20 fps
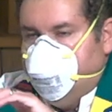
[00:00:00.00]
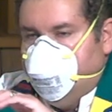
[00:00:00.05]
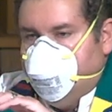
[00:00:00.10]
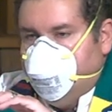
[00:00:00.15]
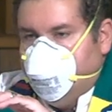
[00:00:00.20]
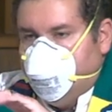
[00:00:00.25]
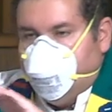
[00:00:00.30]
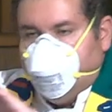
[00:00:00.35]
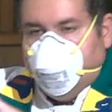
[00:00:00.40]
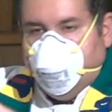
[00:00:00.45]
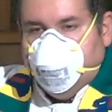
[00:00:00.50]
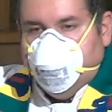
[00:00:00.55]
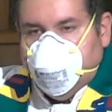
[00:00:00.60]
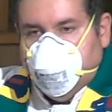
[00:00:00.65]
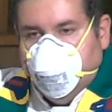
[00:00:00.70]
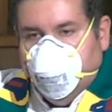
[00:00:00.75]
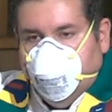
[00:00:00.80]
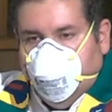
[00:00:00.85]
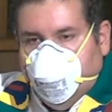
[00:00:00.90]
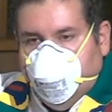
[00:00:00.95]
with
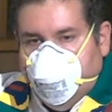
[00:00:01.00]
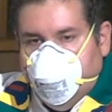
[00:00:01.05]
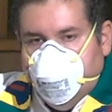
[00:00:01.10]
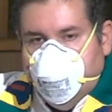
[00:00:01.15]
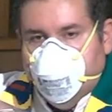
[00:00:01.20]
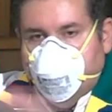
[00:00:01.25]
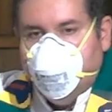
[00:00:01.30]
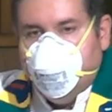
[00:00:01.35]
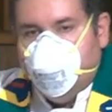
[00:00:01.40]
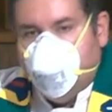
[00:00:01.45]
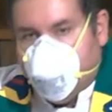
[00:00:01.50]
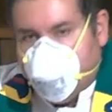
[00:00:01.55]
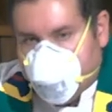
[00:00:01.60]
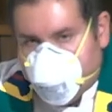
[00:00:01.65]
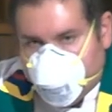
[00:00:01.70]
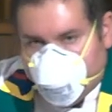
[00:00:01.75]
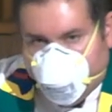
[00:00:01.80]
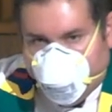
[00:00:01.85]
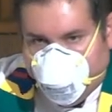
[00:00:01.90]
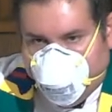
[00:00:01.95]
absolutely no
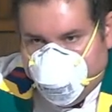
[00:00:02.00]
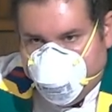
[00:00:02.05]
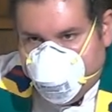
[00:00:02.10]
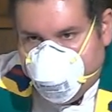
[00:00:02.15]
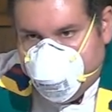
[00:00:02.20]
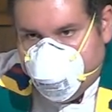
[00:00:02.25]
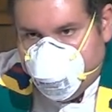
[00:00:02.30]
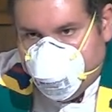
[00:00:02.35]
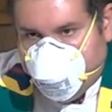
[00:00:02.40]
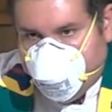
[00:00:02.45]
buzzwords,